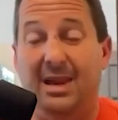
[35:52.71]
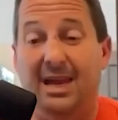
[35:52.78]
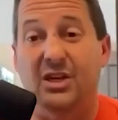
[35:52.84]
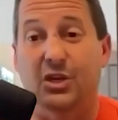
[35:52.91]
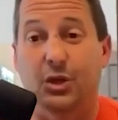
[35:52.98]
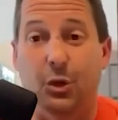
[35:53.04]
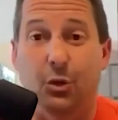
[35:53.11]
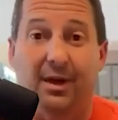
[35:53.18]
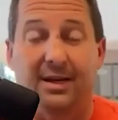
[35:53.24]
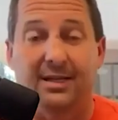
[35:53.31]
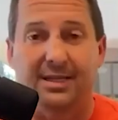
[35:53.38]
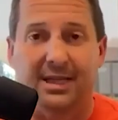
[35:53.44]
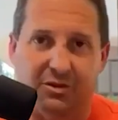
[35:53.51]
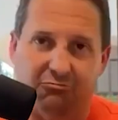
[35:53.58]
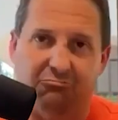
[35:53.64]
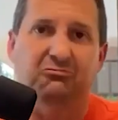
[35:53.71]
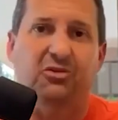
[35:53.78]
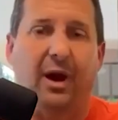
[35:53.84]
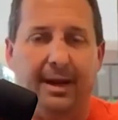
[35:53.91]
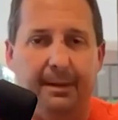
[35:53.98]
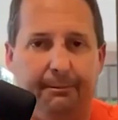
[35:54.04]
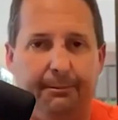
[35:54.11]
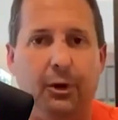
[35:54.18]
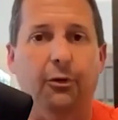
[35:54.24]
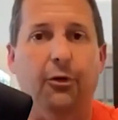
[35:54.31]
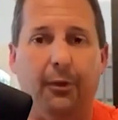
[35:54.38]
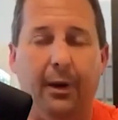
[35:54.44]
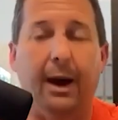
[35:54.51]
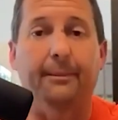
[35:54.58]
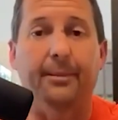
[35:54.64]
And he's doing it because he's trying to build
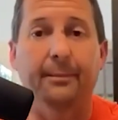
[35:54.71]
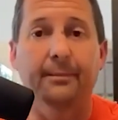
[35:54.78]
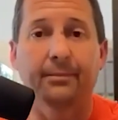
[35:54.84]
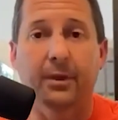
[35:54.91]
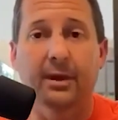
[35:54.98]
her up.